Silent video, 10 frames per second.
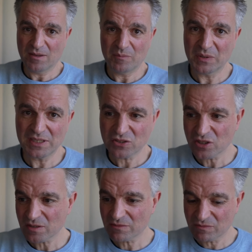but it
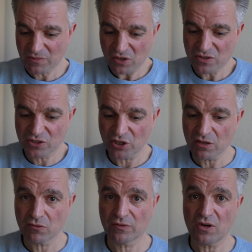just goes to show
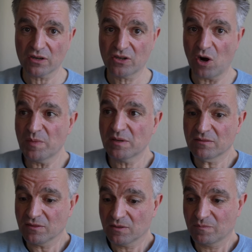that we've got a
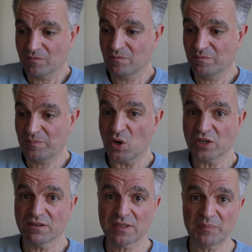common
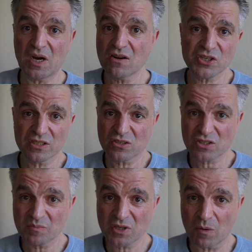point of departure, just
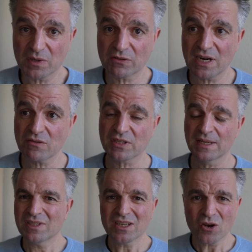some common ground.
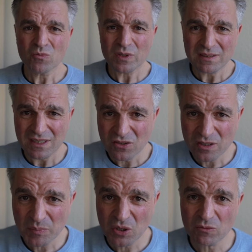You know, we,
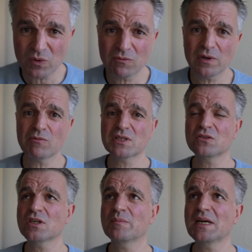another point where we
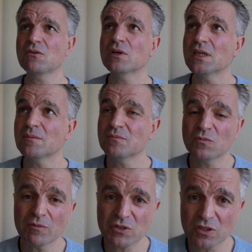talk about
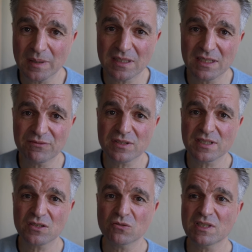the difference
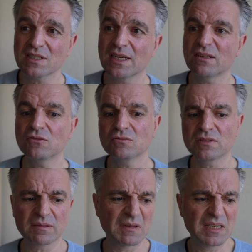is always like, oh,
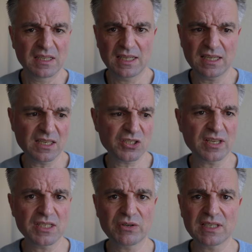the English,
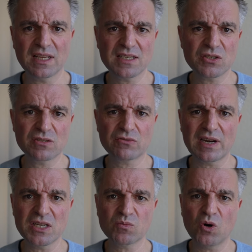they drink their
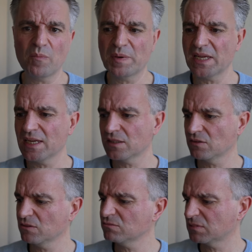strange warm beer, and
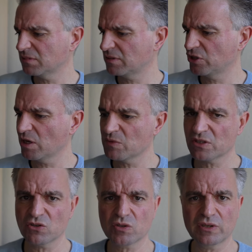the Germans,
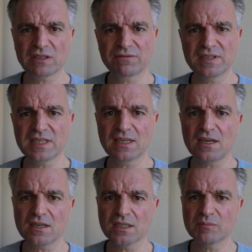they just drink fizzy
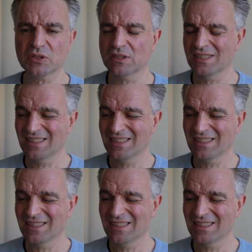lager. But